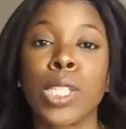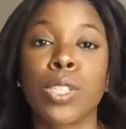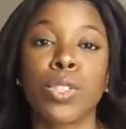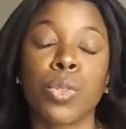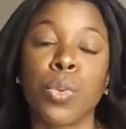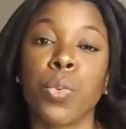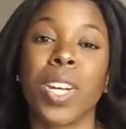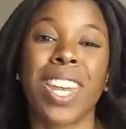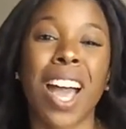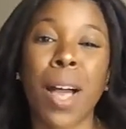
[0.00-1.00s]
to
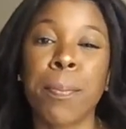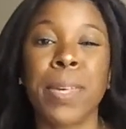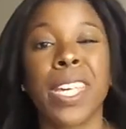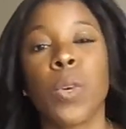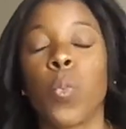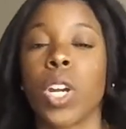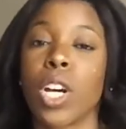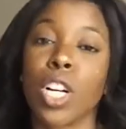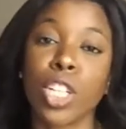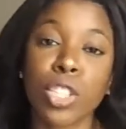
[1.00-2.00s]
not be
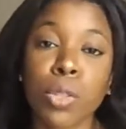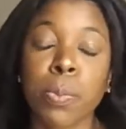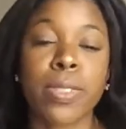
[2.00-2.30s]
100%